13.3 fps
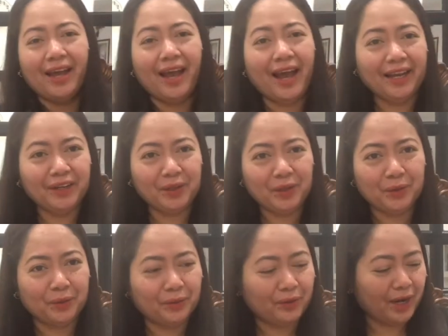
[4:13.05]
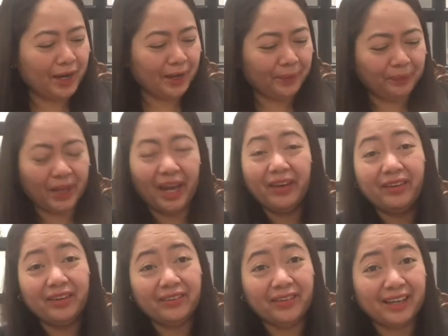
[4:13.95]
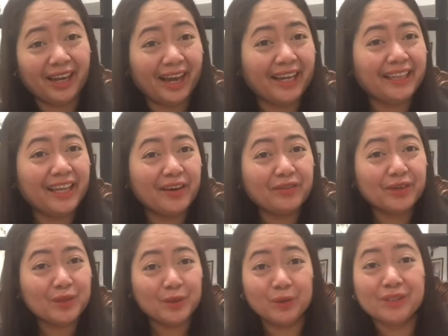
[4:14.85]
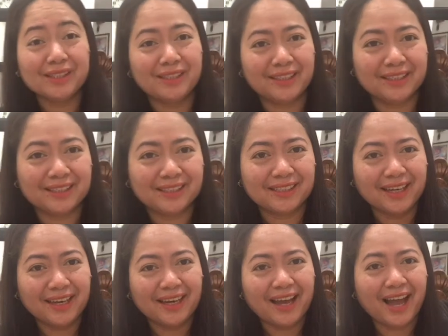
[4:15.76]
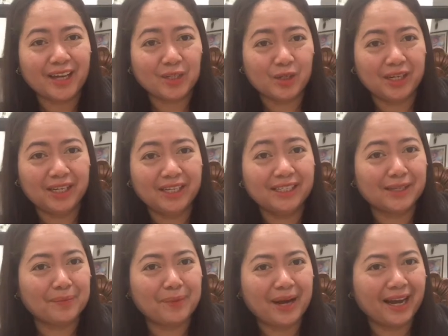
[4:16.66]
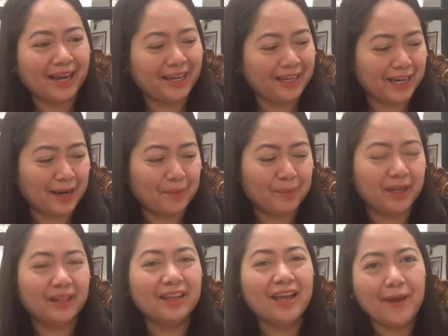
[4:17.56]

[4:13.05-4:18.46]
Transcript: I don't know, I never use this actually sa bahay namin